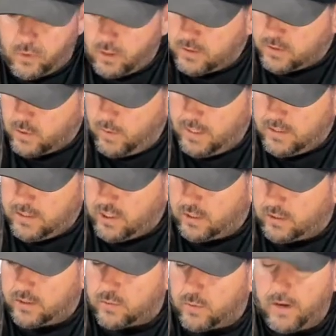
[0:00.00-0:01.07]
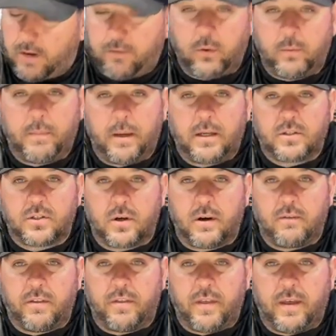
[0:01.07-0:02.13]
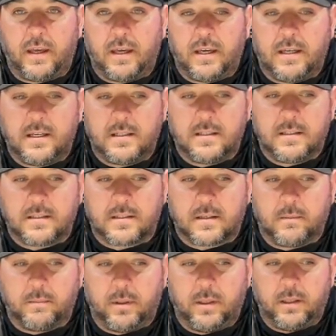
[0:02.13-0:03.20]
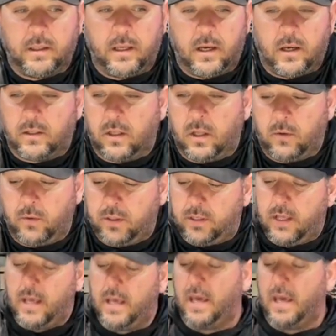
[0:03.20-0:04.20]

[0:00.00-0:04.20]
let's go ahead and check this rifle, make sure everything is completely unloaded,